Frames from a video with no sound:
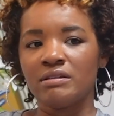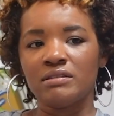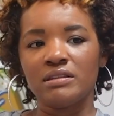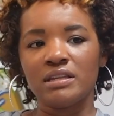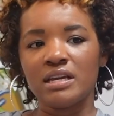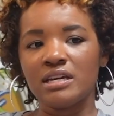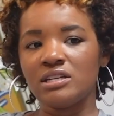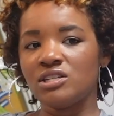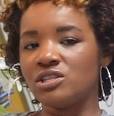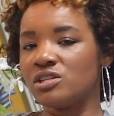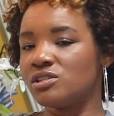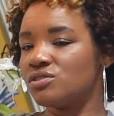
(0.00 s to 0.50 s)

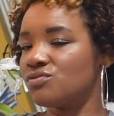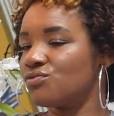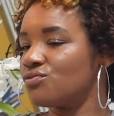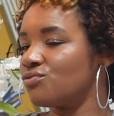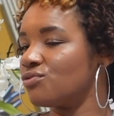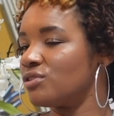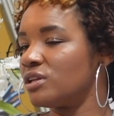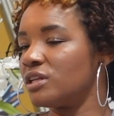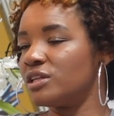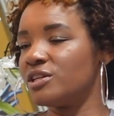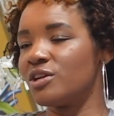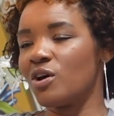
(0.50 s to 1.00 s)
They just
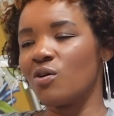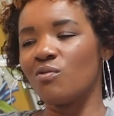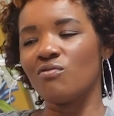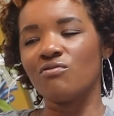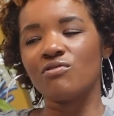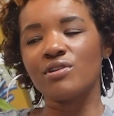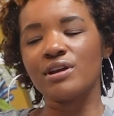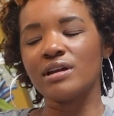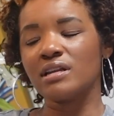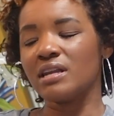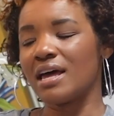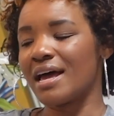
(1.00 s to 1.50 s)
really don't
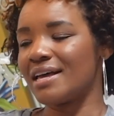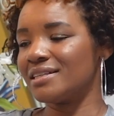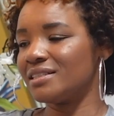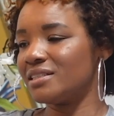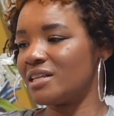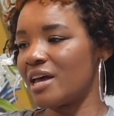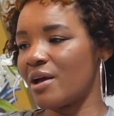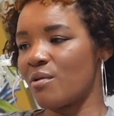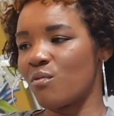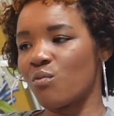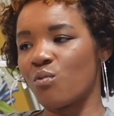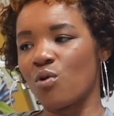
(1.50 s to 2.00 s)
realize
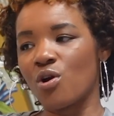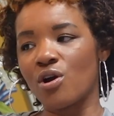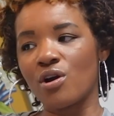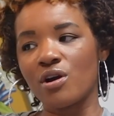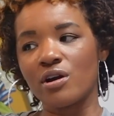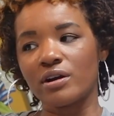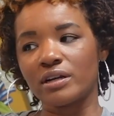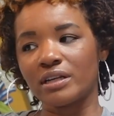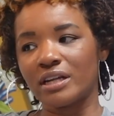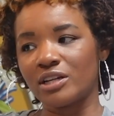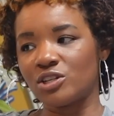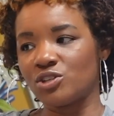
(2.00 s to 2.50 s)
that
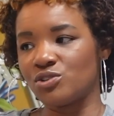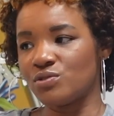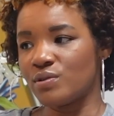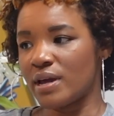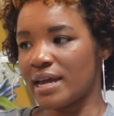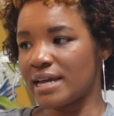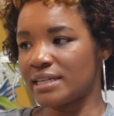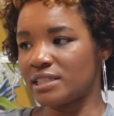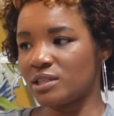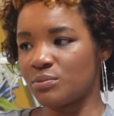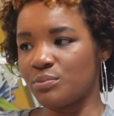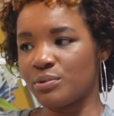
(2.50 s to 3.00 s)
work that you
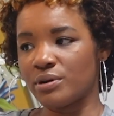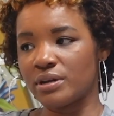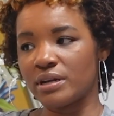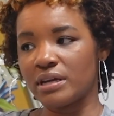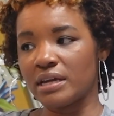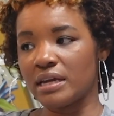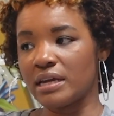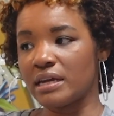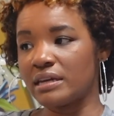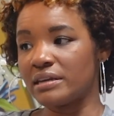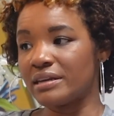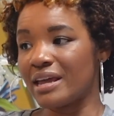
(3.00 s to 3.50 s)
had to put
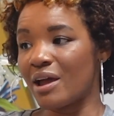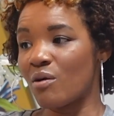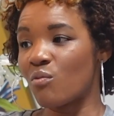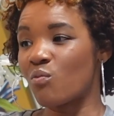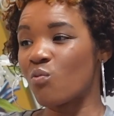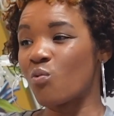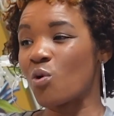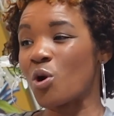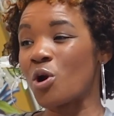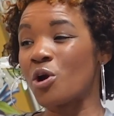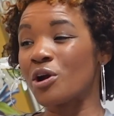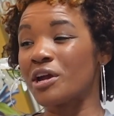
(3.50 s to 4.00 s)
in.
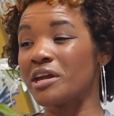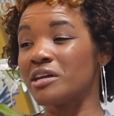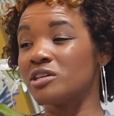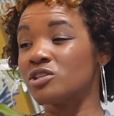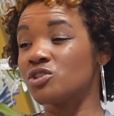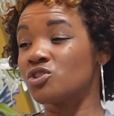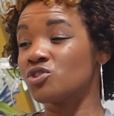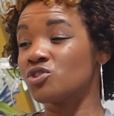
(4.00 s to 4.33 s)
That work is